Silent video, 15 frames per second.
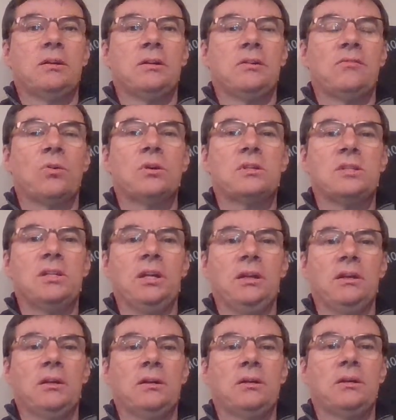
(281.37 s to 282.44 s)
14,
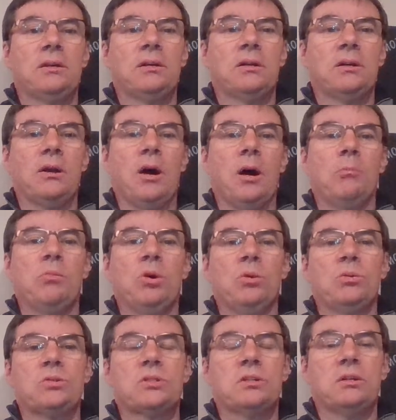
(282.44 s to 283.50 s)

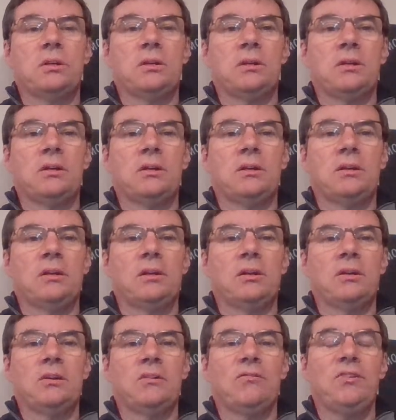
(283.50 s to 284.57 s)
compost.
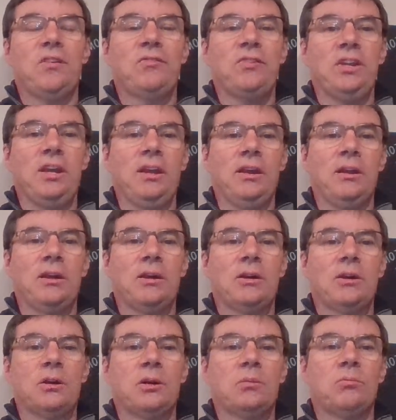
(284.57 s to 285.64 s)
15,
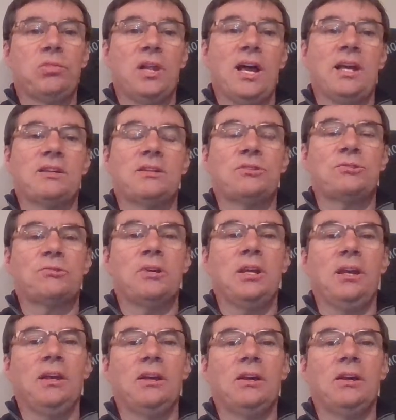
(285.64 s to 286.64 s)
plant a tree.